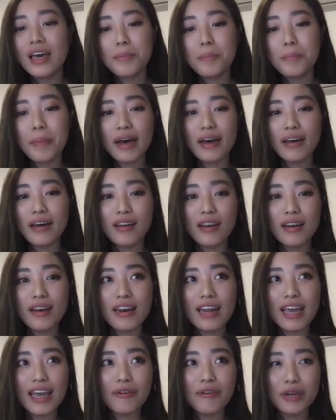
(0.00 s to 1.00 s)
But
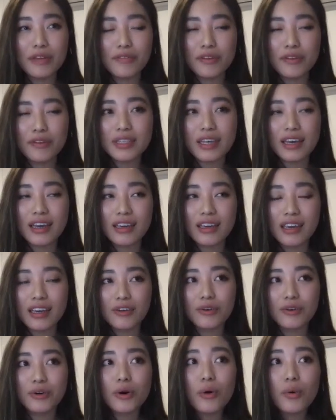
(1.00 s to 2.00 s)
now it feels like
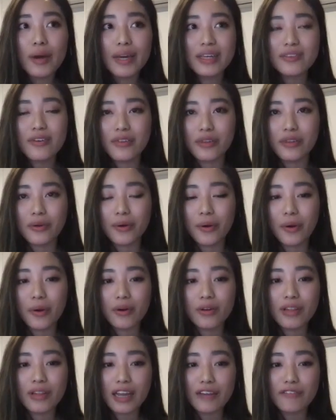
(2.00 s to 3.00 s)
you're always on the
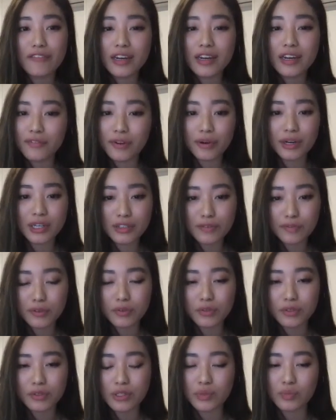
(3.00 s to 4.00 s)
go. Like I find it very
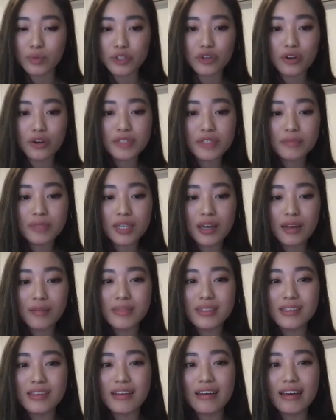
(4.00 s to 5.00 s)
difficult to switch off
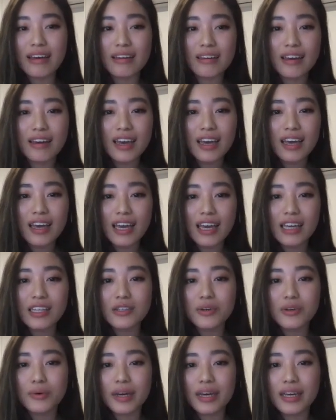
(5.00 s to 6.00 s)
sometimes. Like it's
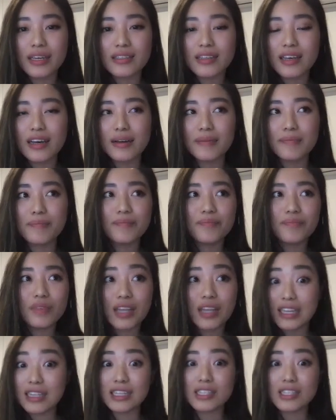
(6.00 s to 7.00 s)
always
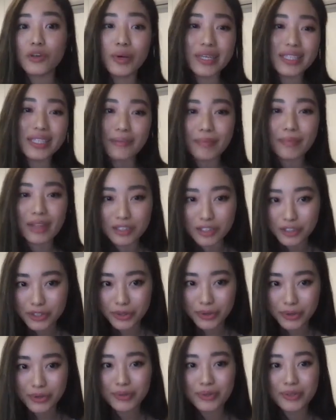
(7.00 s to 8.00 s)
like there's always something to
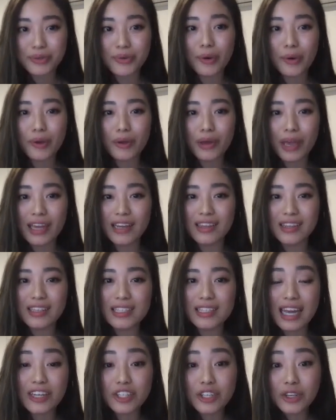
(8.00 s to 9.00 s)
do to grow. And this
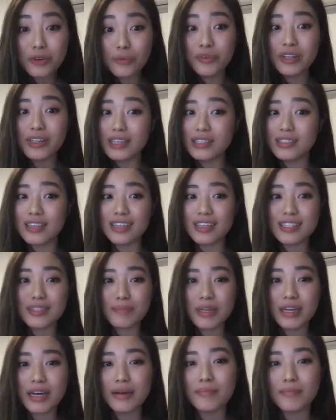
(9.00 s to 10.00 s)
actually really does
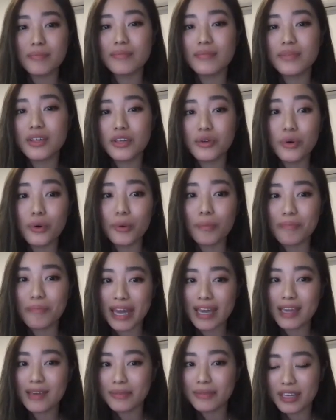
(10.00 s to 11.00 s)
become your
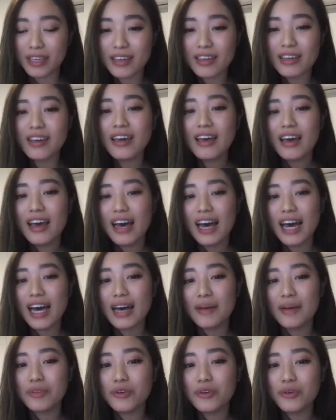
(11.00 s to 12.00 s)
baby.
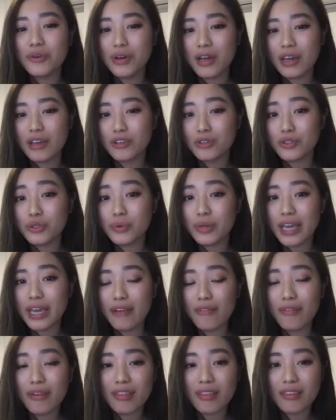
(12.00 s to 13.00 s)
You're doing
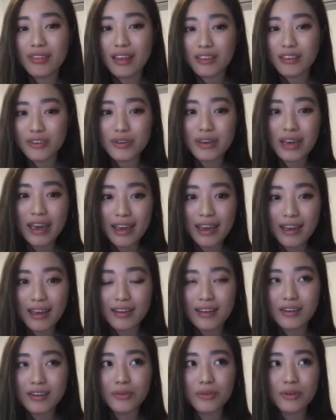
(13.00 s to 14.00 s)
everything that you can
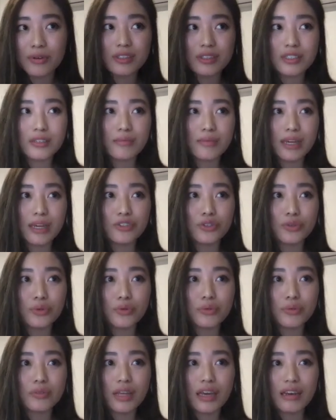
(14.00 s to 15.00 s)
in order to make
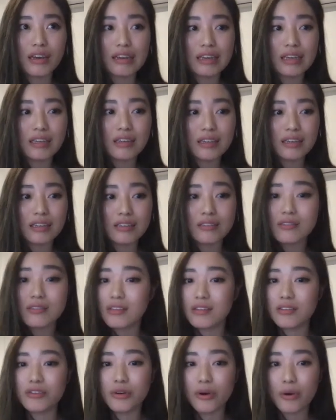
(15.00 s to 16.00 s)
sure that it is
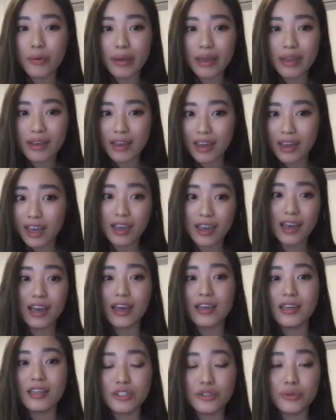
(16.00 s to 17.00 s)
growing
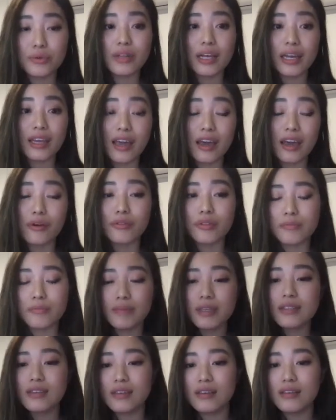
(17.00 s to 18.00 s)
into like a healthy
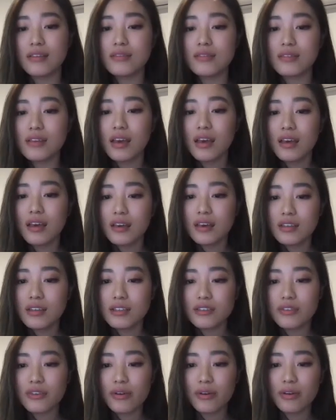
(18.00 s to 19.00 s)
business.
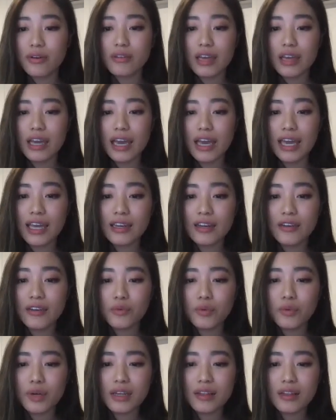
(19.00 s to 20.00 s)
So, and
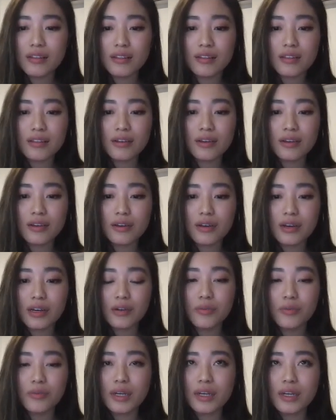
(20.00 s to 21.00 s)
with
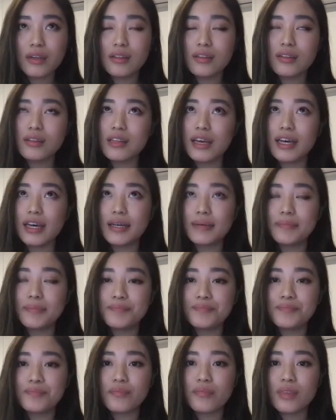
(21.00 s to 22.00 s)

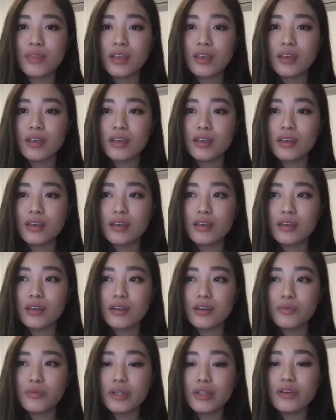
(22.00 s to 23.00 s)
going
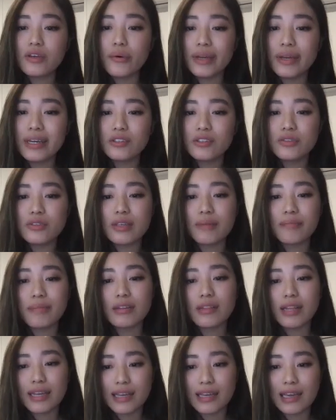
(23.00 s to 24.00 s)
into something
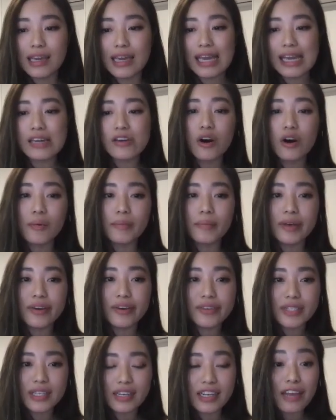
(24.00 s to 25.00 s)
like
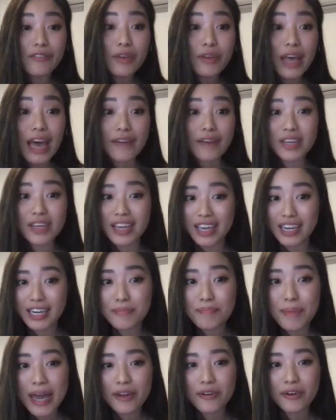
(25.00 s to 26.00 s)
e-commerce and never having
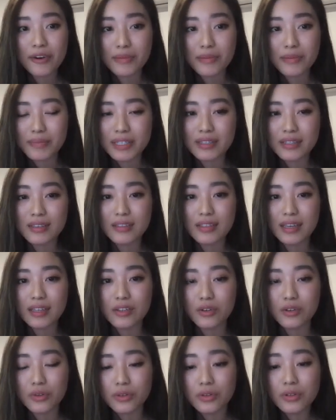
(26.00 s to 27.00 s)
any background in business
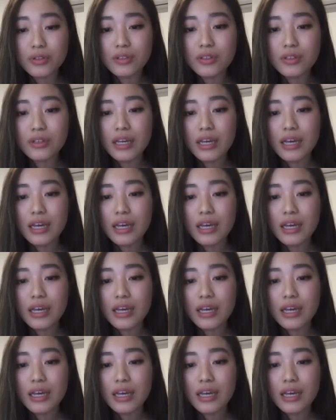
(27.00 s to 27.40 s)
at all,